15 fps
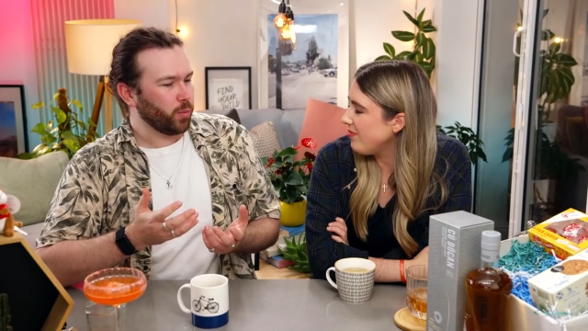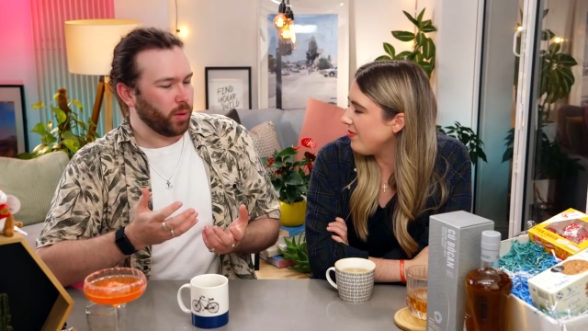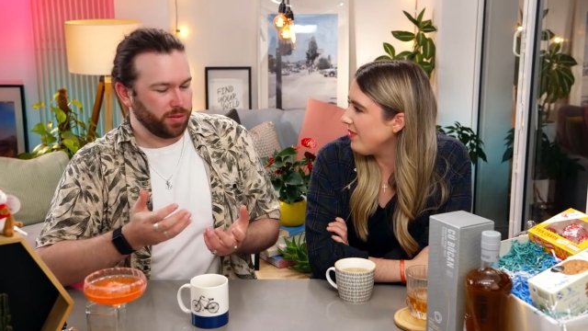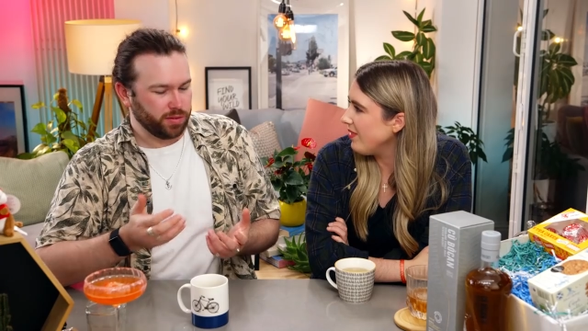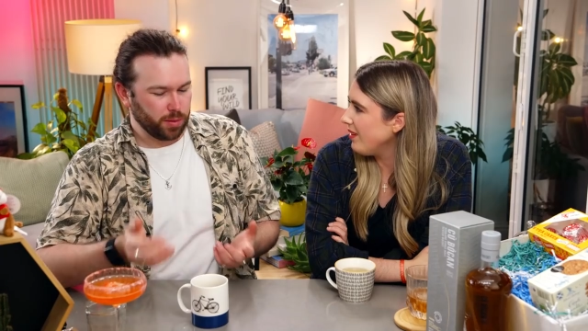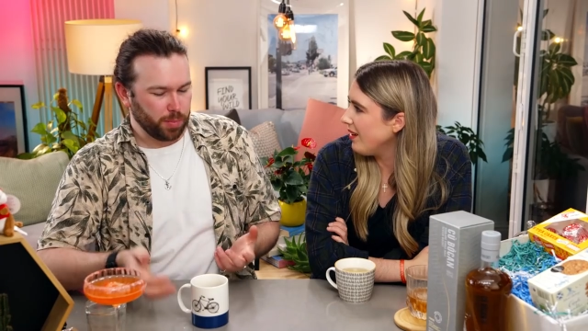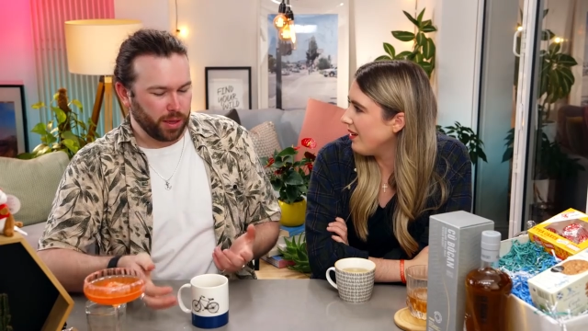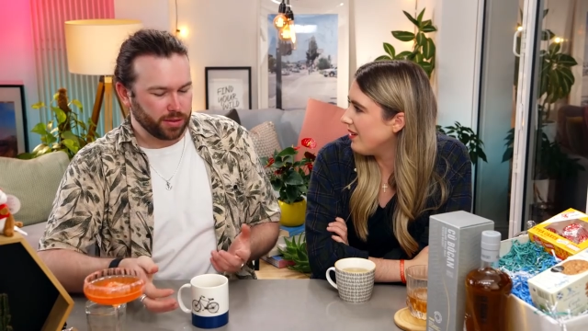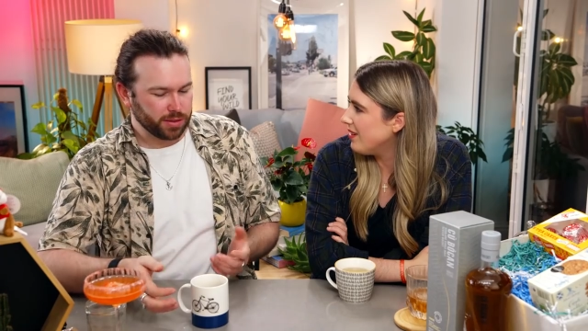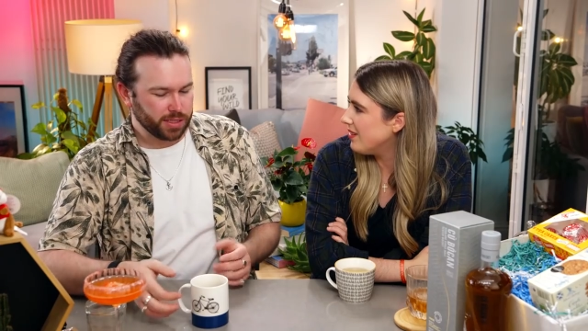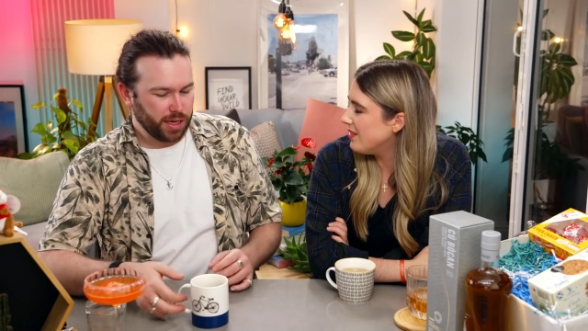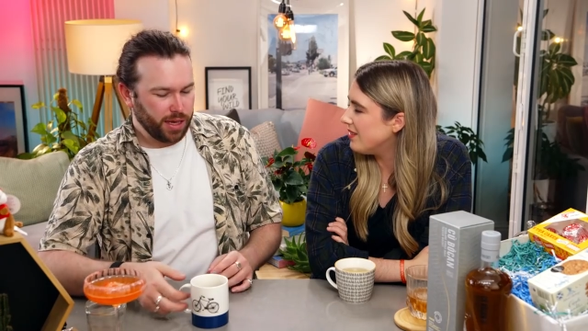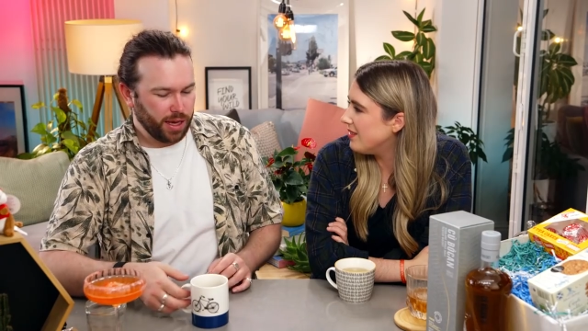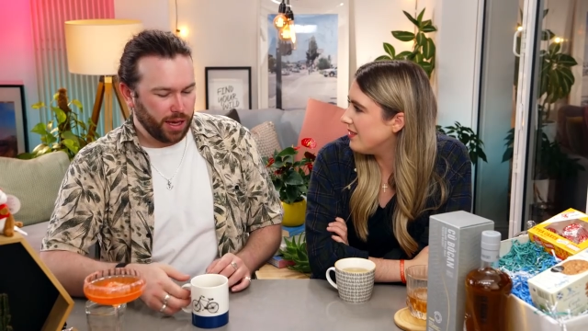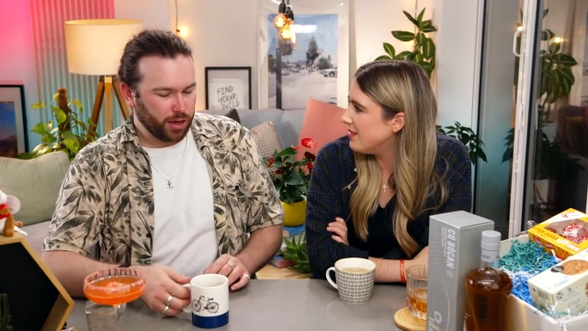Speaker 1: the winter months
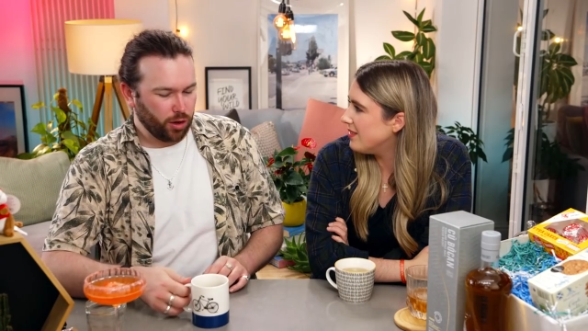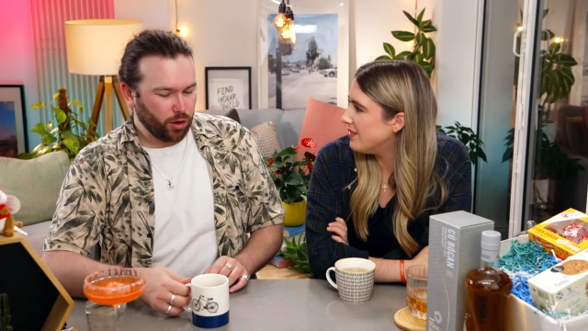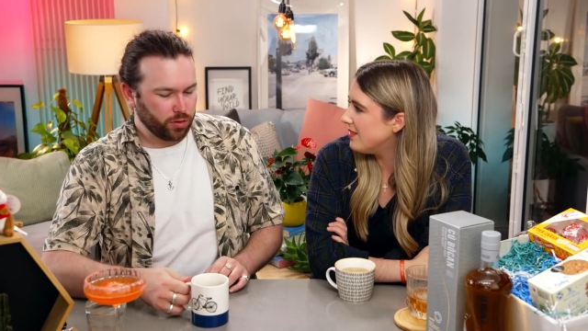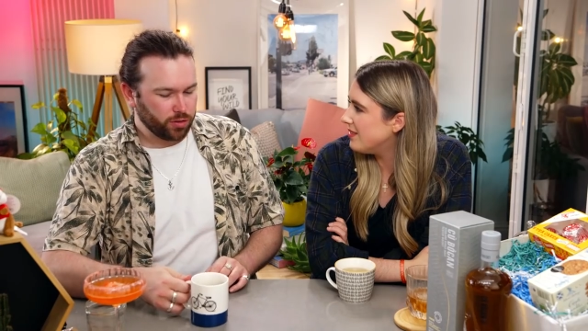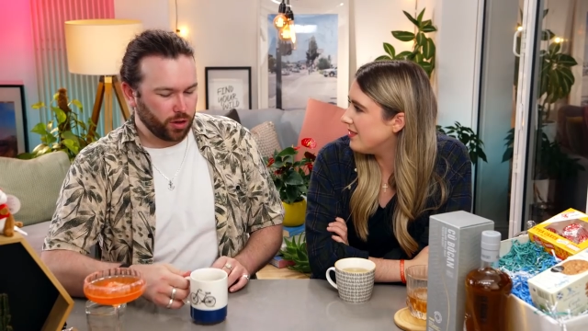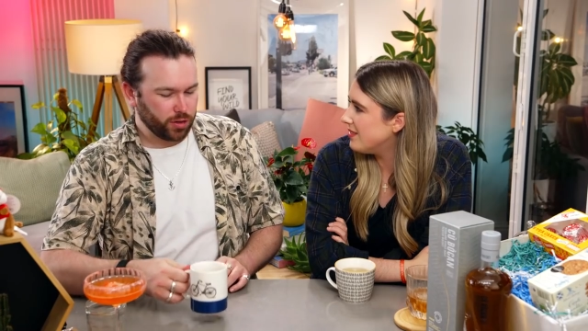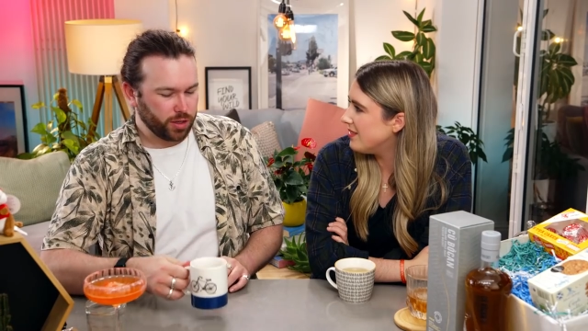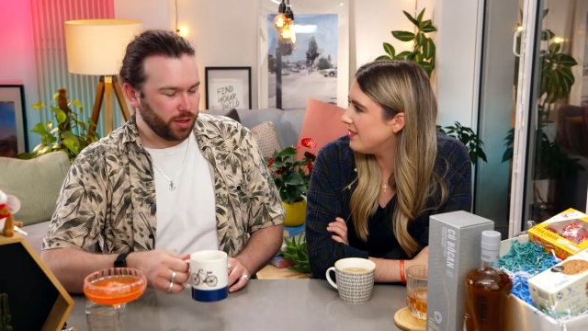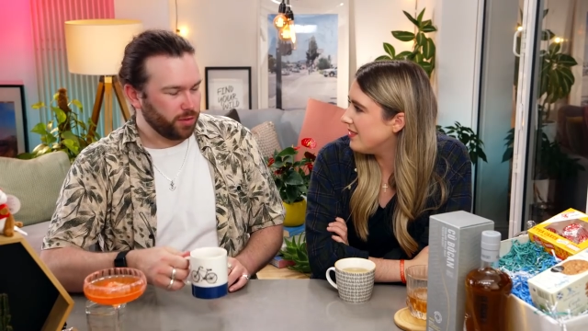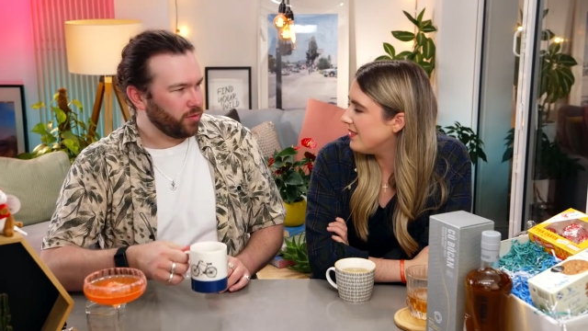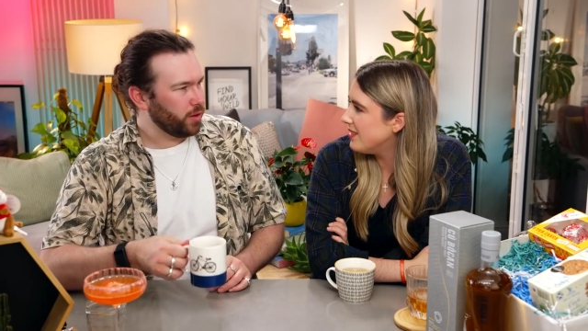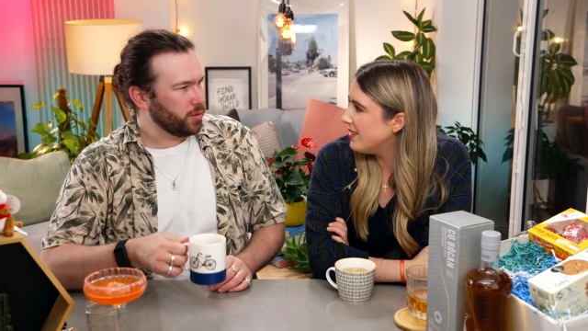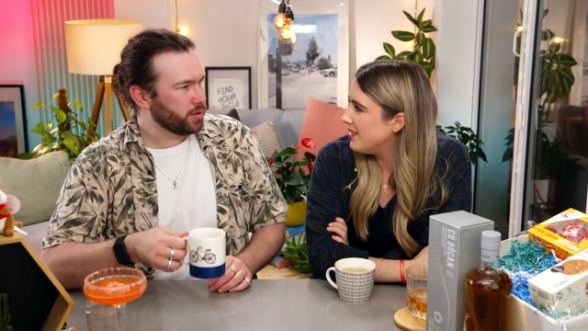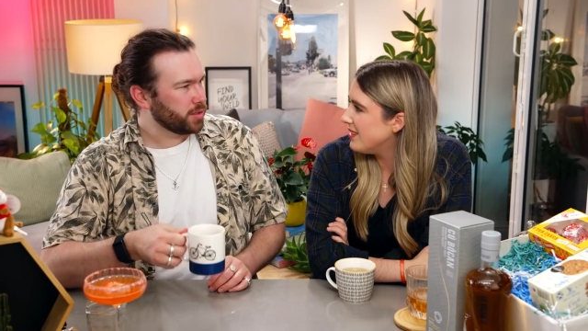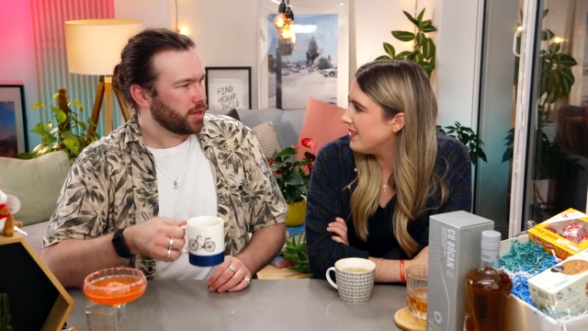and a hot toddy
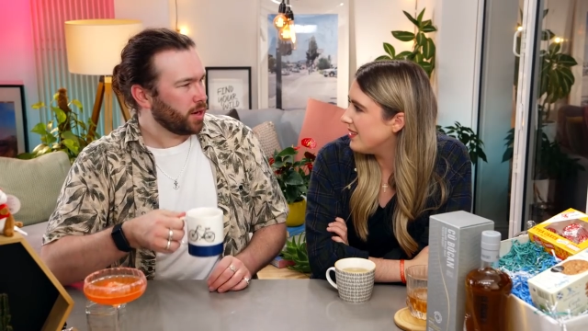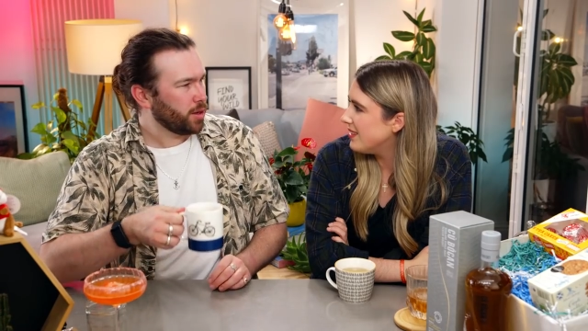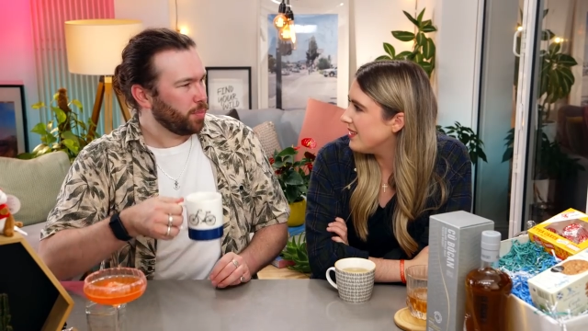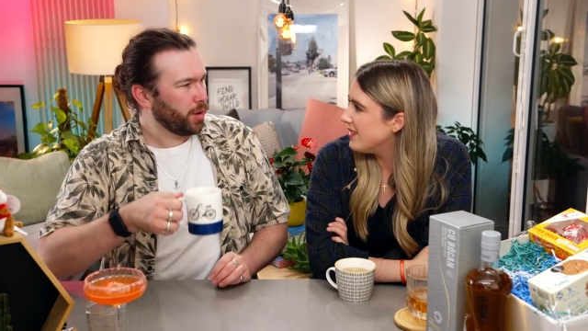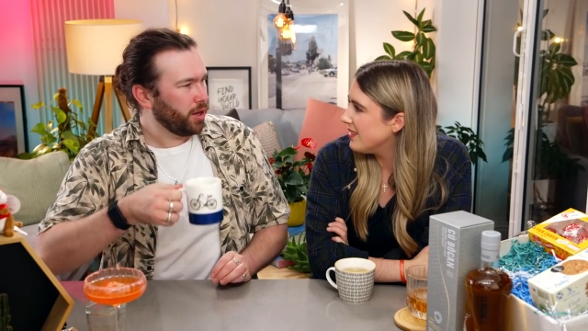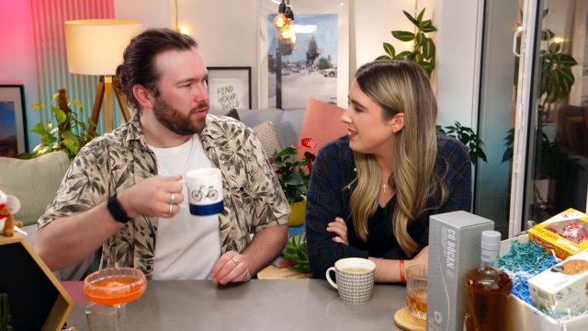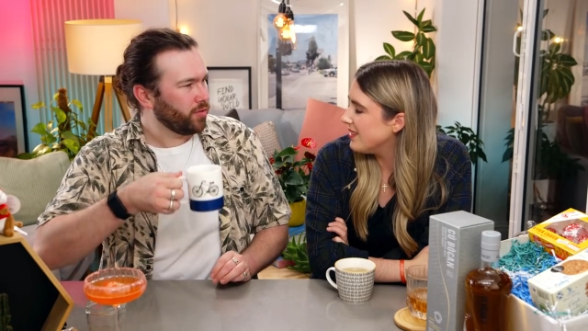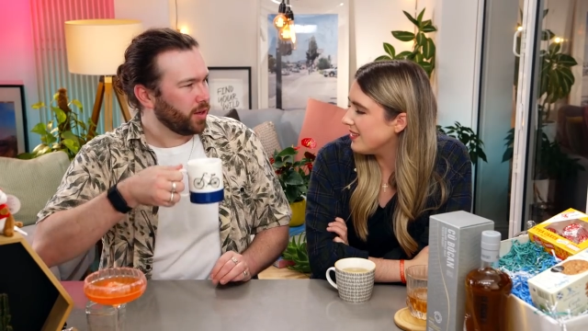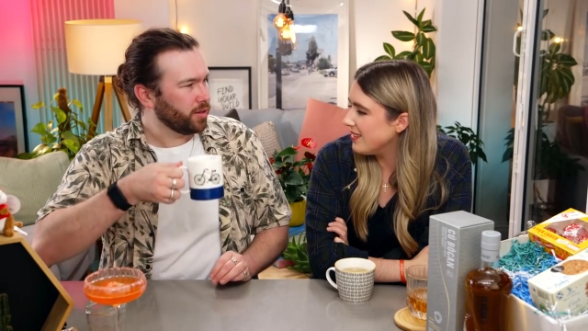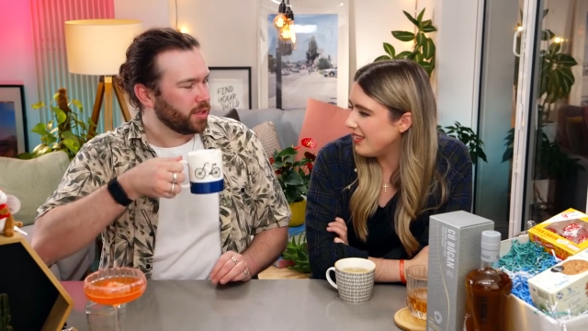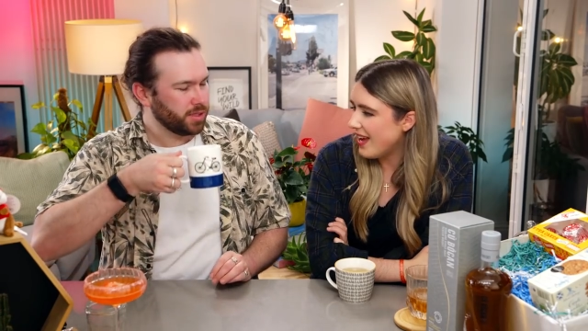feels kind of perfect,